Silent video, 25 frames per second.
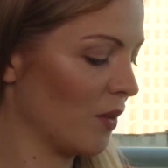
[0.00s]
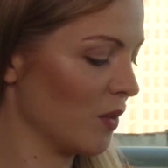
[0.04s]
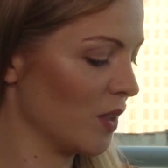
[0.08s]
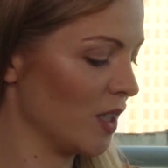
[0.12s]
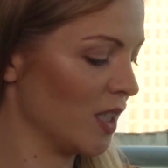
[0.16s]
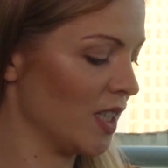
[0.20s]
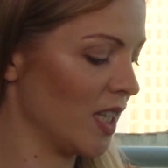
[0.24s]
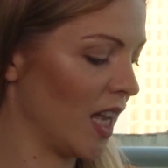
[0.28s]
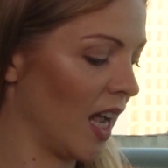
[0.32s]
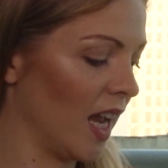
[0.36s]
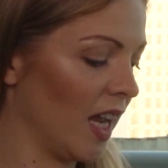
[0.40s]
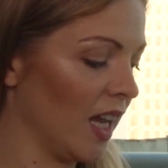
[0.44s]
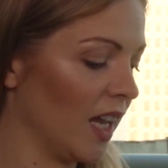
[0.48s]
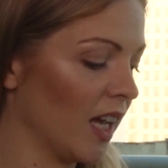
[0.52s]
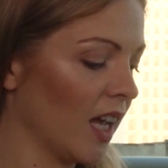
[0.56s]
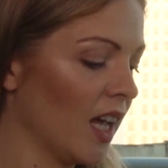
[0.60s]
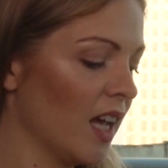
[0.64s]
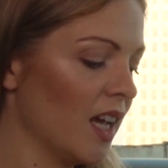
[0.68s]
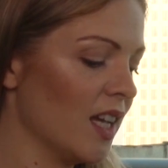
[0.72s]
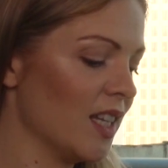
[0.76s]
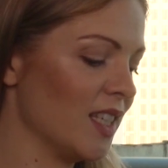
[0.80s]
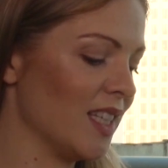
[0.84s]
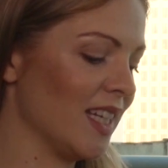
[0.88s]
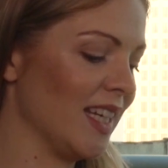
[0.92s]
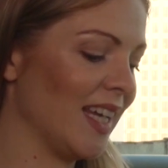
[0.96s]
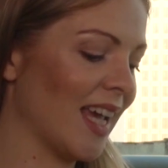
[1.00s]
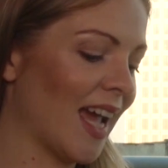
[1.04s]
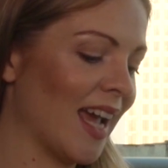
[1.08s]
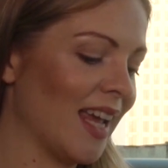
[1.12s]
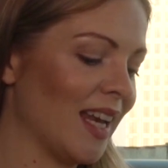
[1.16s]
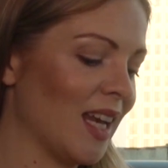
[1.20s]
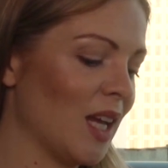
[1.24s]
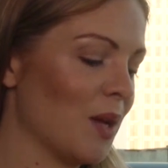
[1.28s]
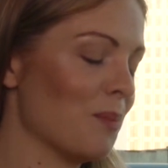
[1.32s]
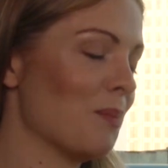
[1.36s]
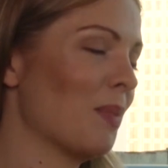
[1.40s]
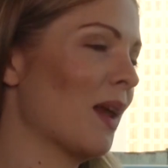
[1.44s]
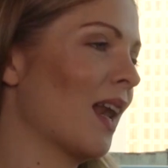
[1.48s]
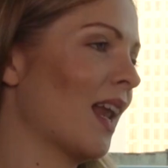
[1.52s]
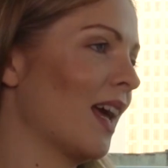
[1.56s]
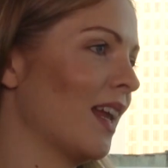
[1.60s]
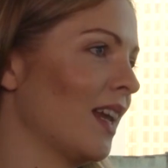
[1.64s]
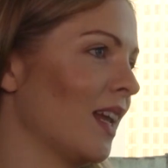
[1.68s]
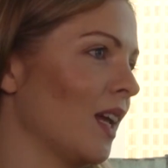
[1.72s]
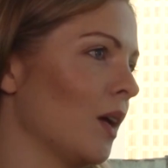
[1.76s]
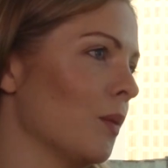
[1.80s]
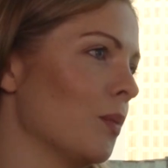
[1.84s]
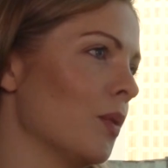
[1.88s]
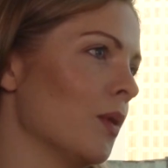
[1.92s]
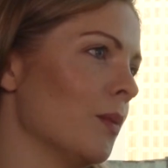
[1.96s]
out to take to gaining
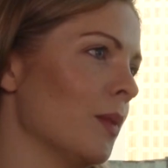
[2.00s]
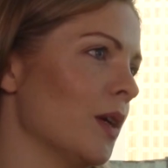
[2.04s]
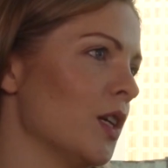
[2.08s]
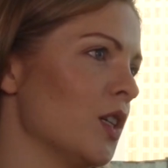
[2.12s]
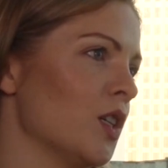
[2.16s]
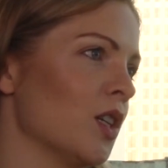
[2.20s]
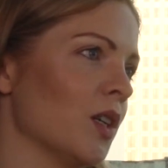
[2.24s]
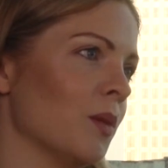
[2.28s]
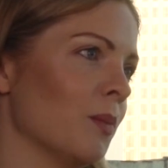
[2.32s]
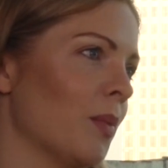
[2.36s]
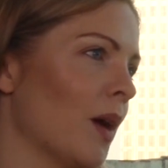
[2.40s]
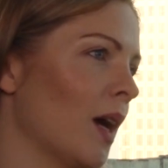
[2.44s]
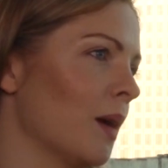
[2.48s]
planning permission?